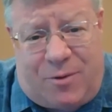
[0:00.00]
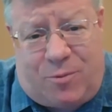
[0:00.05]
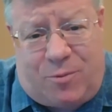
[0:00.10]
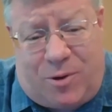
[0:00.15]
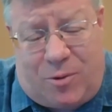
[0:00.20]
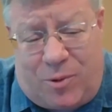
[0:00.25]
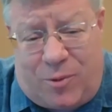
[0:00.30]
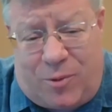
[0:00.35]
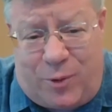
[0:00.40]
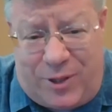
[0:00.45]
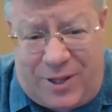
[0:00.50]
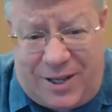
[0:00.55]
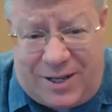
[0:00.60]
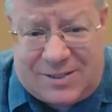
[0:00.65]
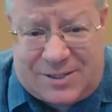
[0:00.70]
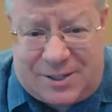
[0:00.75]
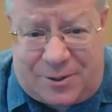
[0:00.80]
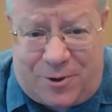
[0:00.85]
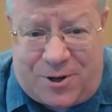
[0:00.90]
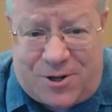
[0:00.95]
Well, what would the
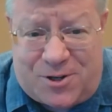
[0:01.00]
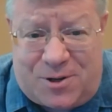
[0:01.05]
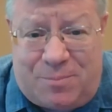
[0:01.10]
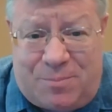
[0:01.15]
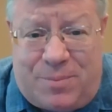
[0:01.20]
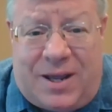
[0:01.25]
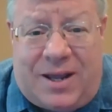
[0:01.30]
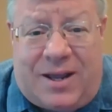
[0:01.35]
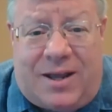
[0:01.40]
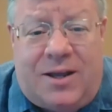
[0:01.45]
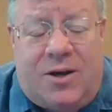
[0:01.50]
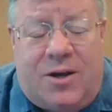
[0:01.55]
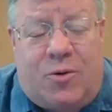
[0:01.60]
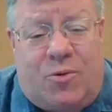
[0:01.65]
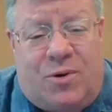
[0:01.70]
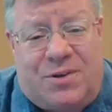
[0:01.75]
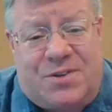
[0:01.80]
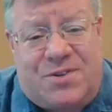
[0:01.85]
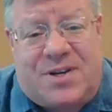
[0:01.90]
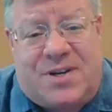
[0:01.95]
acceleration be?
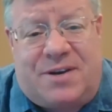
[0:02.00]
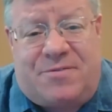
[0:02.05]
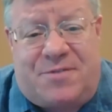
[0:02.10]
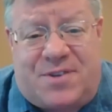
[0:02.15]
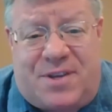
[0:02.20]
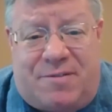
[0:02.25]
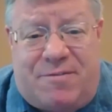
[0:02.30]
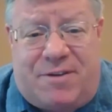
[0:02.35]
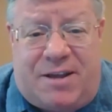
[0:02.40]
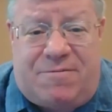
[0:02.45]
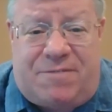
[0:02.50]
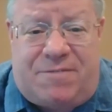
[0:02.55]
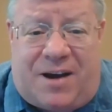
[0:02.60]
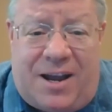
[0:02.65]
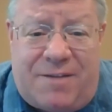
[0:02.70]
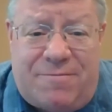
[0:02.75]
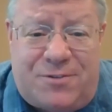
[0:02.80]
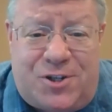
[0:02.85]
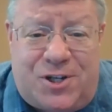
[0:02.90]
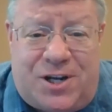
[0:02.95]
Well, instead of
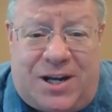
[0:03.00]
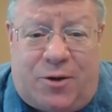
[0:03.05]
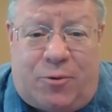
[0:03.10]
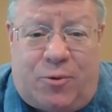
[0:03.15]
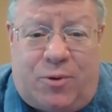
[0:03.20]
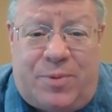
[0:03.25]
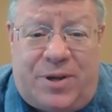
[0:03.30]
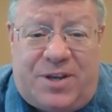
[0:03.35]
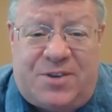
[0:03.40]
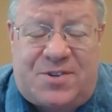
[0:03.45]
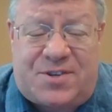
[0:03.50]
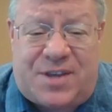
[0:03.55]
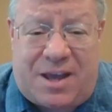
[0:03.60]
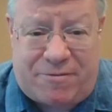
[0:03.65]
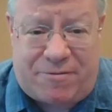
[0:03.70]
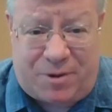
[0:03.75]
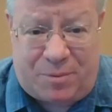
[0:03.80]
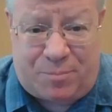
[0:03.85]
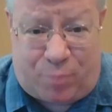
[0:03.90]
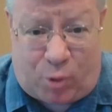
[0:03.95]
75 G, it would be
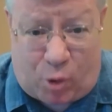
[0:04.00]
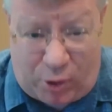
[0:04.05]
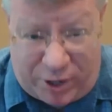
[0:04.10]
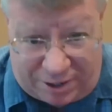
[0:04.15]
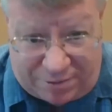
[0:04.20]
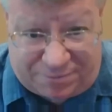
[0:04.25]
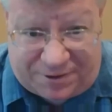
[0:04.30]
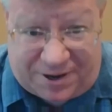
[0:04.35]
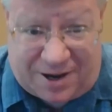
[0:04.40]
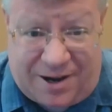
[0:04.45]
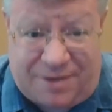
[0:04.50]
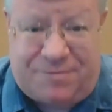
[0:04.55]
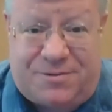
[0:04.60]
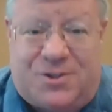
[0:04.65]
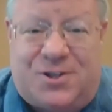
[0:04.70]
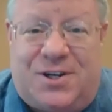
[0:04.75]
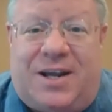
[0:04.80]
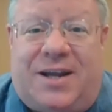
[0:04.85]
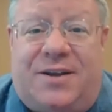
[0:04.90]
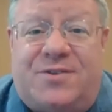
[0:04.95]
7.5
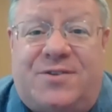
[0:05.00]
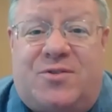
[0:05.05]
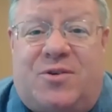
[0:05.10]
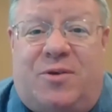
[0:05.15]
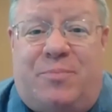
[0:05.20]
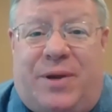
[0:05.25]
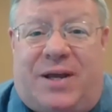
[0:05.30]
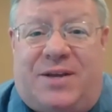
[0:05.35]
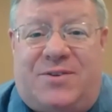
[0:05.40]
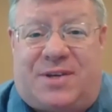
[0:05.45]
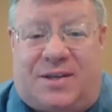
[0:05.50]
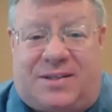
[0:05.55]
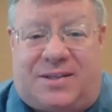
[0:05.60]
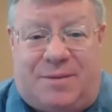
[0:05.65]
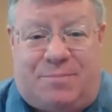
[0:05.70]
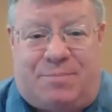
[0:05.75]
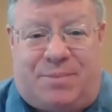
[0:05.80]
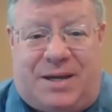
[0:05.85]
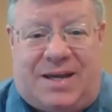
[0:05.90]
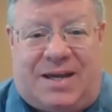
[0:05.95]
G. So it'd
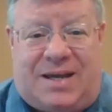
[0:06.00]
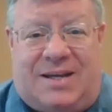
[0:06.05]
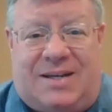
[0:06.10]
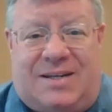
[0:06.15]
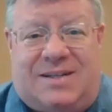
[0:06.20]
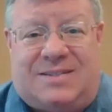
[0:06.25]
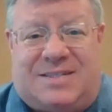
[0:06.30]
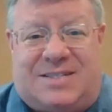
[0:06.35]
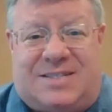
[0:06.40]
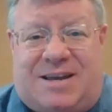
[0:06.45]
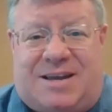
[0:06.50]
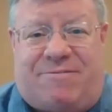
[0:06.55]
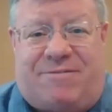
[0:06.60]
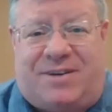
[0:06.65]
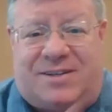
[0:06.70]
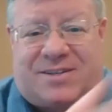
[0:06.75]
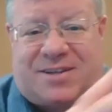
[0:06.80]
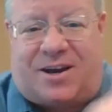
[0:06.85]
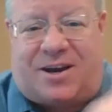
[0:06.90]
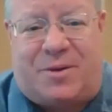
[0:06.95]
basically be
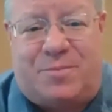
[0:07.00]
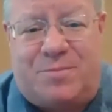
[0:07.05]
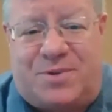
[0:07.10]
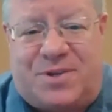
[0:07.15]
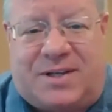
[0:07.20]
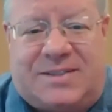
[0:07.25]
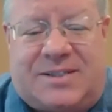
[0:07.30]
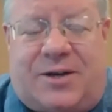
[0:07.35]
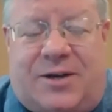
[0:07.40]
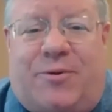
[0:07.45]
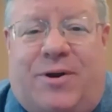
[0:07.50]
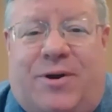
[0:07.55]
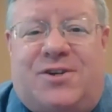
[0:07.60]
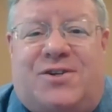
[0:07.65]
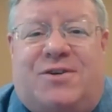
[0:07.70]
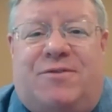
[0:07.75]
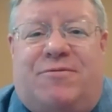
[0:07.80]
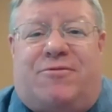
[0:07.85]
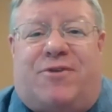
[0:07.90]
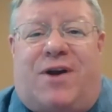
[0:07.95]
7 times the
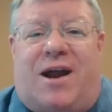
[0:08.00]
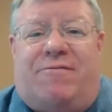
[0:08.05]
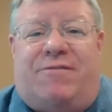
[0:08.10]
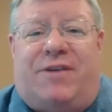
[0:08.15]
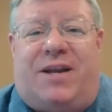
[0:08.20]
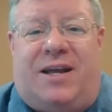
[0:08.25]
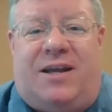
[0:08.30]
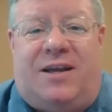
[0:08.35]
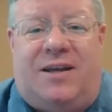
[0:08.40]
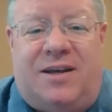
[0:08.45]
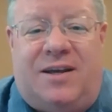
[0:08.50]
acceleration of gravity.